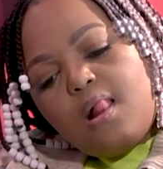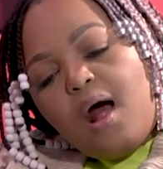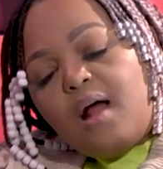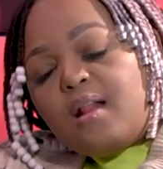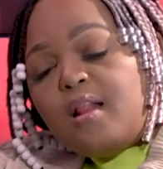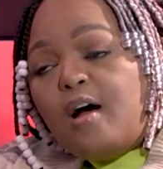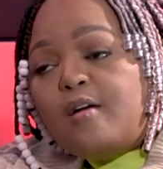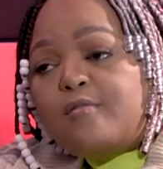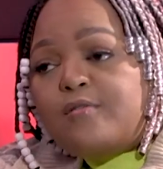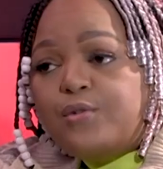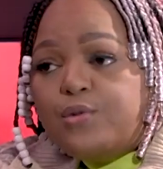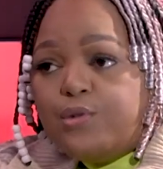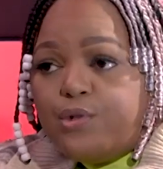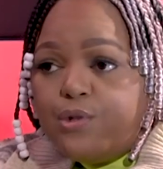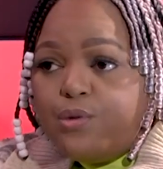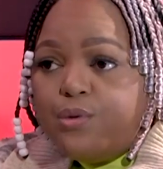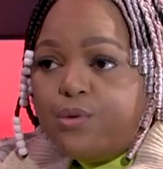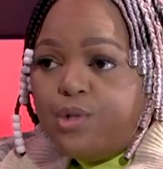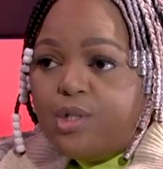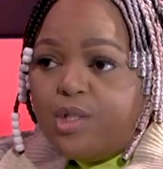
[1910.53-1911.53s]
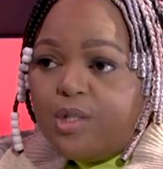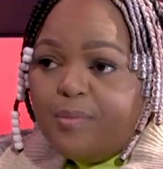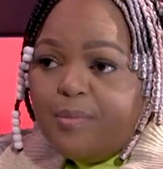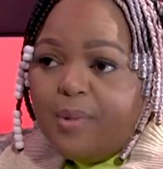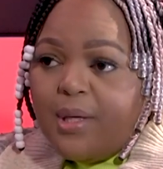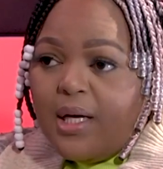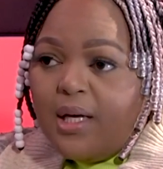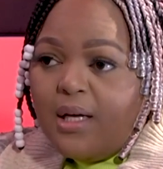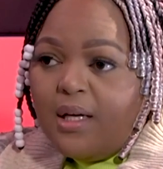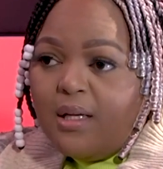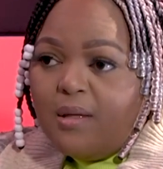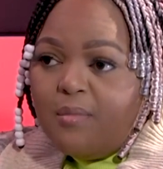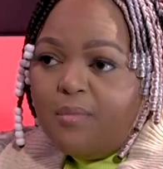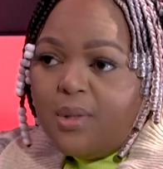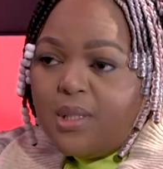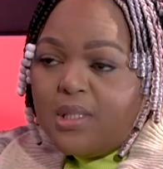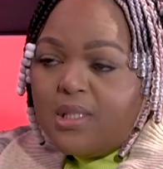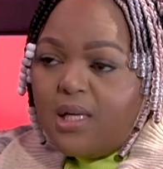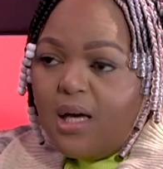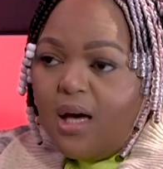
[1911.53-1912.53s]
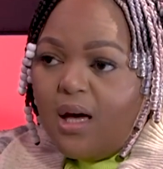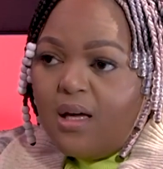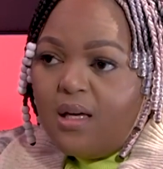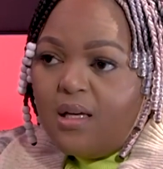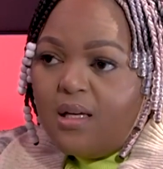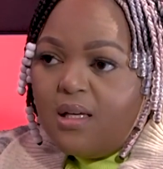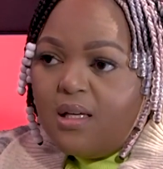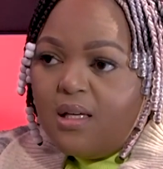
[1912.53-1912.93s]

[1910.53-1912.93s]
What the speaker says: I love Kush Kush by Big Sky.